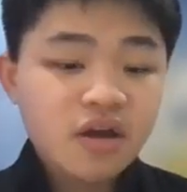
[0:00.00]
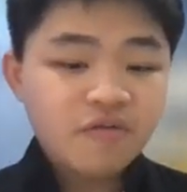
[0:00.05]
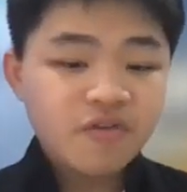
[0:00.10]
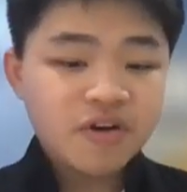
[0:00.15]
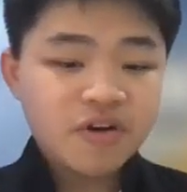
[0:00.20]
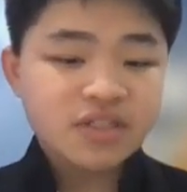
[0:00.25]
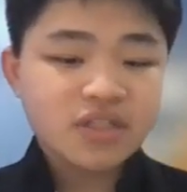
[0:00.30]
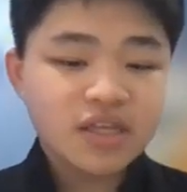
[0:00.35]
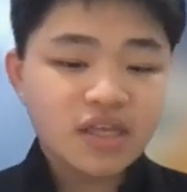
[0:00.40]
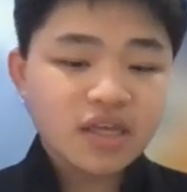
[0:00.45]

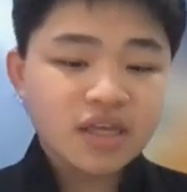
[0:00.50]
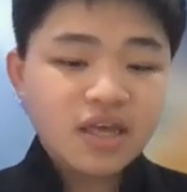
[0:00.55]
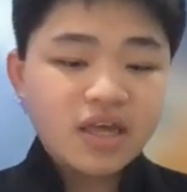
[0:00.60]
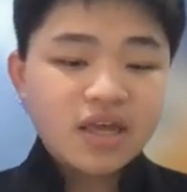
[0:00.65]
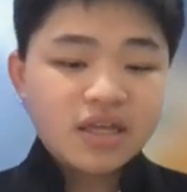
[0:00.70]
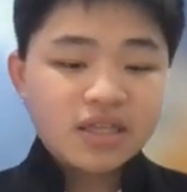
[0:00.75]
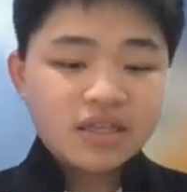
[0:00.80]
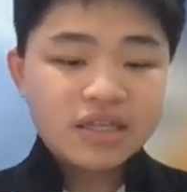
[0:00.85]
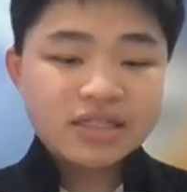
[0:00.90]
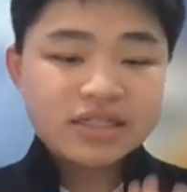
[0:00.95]
Firstly,
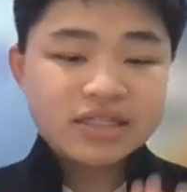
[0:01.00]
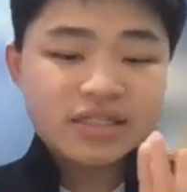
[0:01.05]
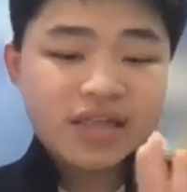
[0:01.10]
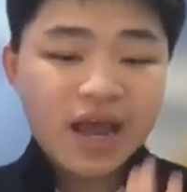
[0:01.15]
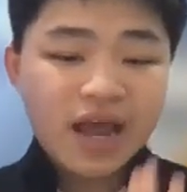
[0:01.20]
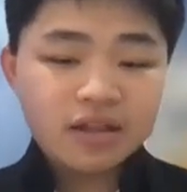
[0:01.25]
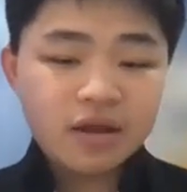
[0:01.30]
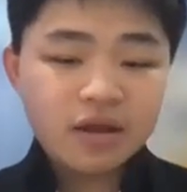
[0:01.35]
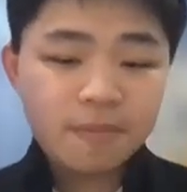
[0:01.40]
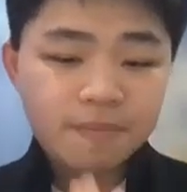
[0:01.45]

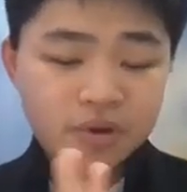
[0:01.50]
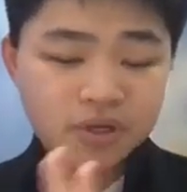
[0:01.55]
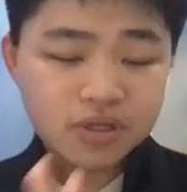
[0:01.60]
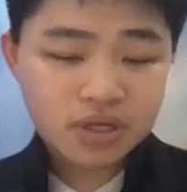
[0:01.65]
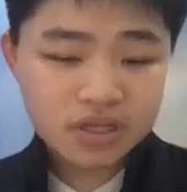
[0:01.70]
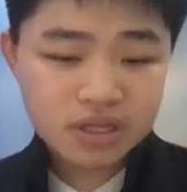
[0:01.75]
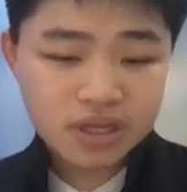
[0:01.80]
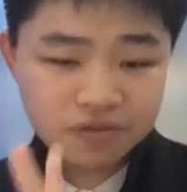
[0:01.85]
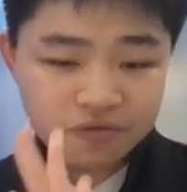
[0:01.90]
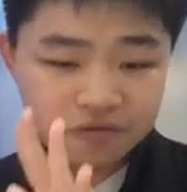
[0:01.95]

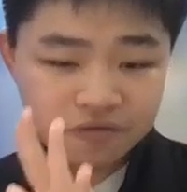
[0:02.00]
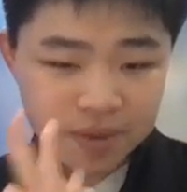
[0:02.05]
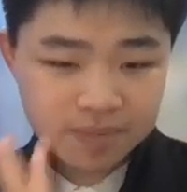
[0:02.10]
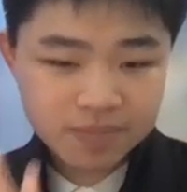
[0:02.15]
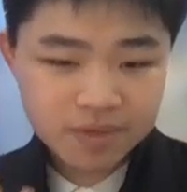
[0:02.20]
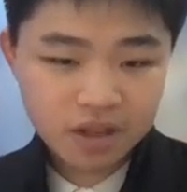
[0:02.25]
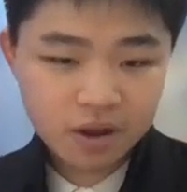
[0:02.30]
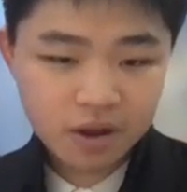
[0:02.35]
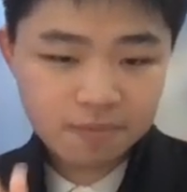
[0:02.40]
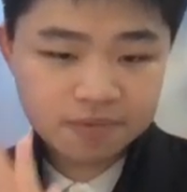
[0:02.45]
the
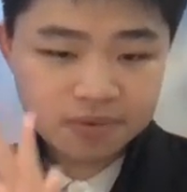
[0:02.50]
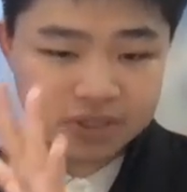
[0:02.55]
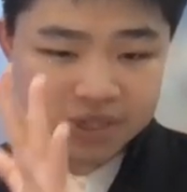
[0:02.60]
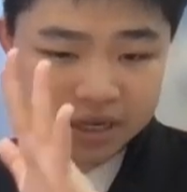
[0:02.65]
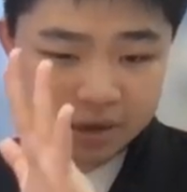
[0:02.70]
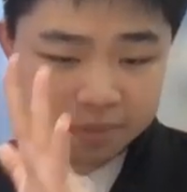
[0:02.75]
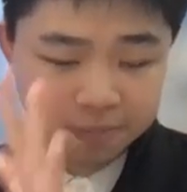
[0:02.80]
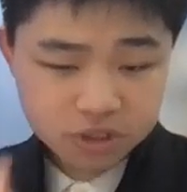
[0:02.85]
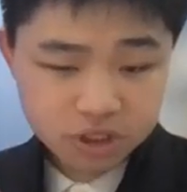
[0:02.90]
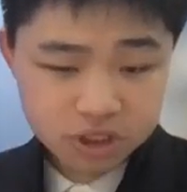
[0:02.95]
frame that
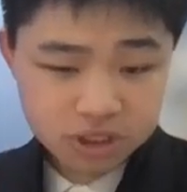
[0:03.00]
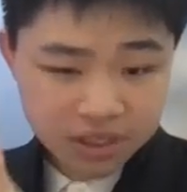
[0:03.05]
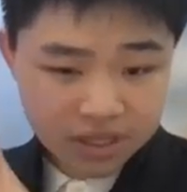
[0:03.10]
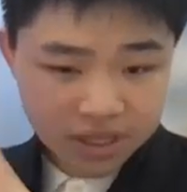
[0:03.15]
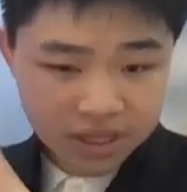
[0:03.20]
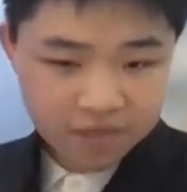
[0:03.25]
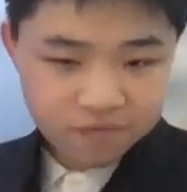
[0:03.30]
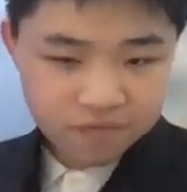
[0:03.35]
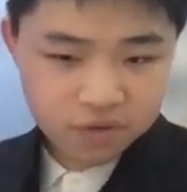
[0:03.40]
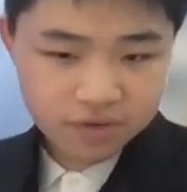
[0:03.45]
side opposition
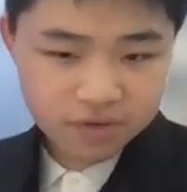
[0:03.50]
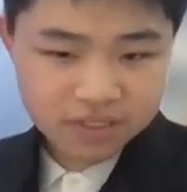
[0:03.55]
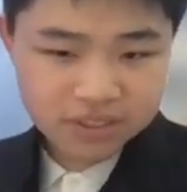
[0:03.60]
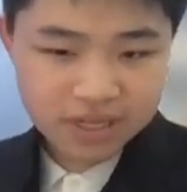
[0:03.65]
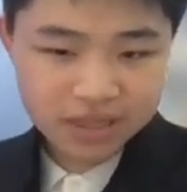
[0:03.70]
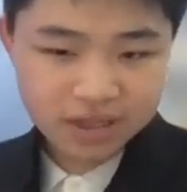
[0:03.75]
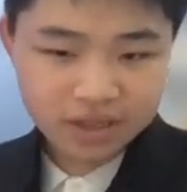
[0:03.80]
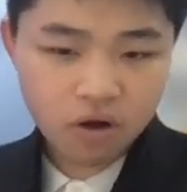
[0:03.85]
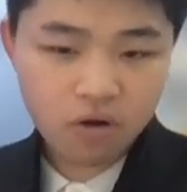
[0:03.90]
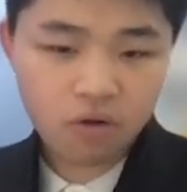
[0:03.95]
gave you is
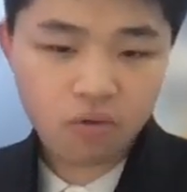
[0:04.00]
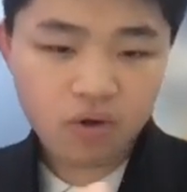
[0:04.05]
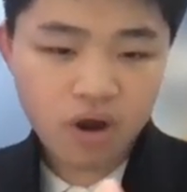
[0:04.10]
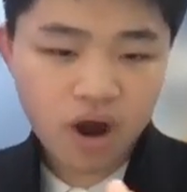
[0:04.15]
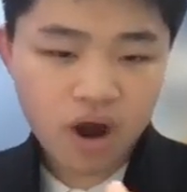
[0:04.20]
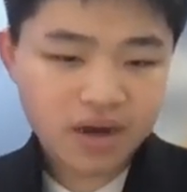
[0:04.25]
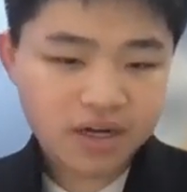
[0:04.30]
that, oh,